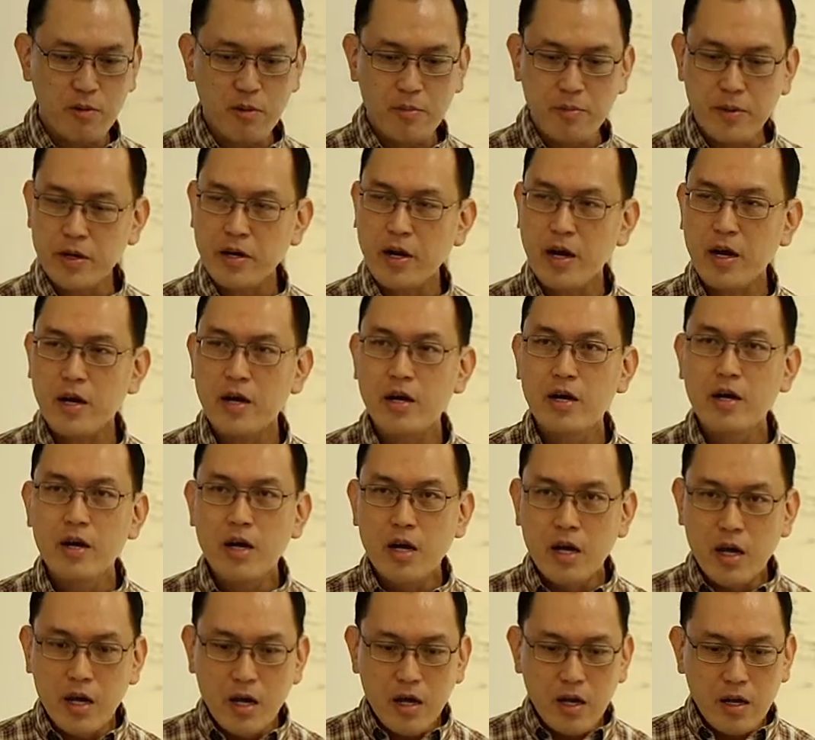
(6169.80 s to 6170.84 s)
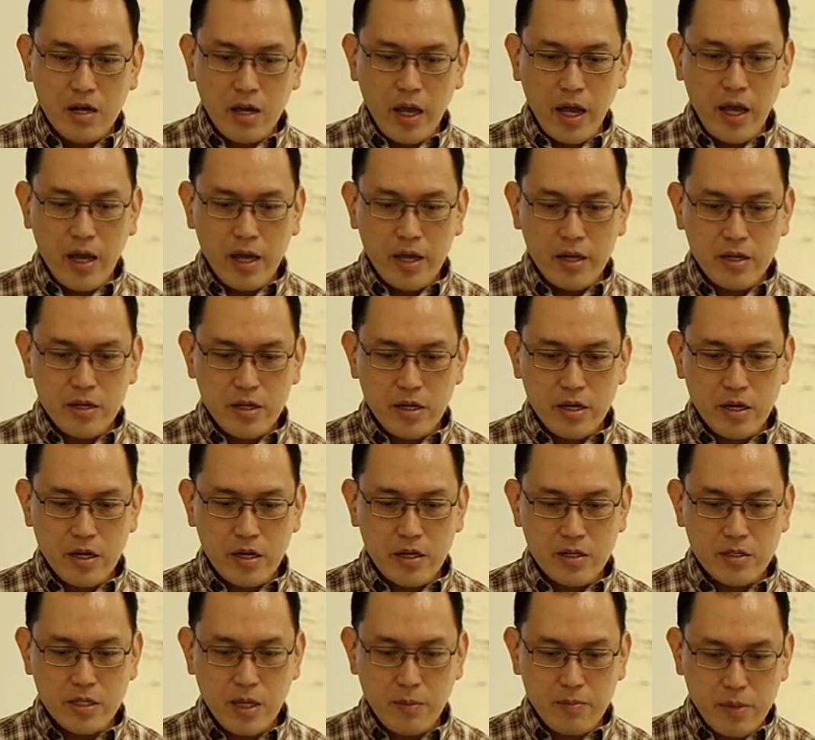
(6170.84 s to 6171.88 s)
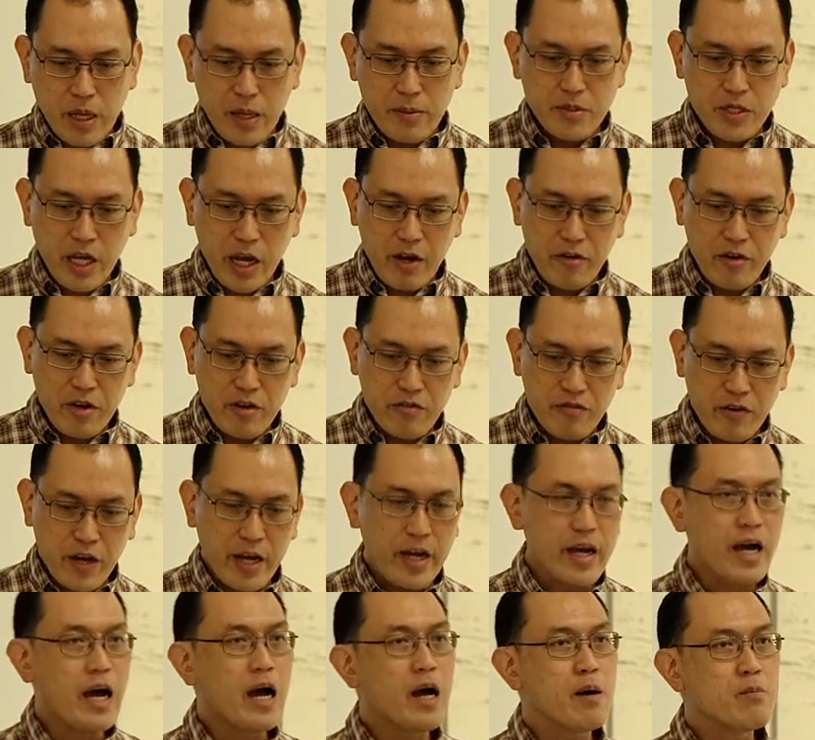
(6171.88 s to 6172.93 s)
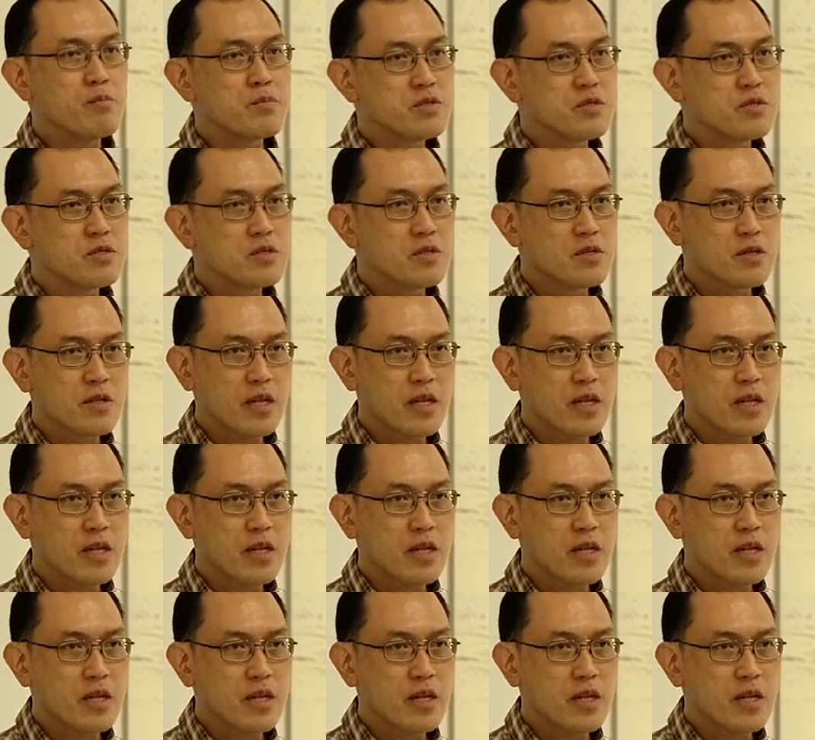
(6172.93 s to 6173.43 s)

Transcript: or burqa, and sometimes carrying firearms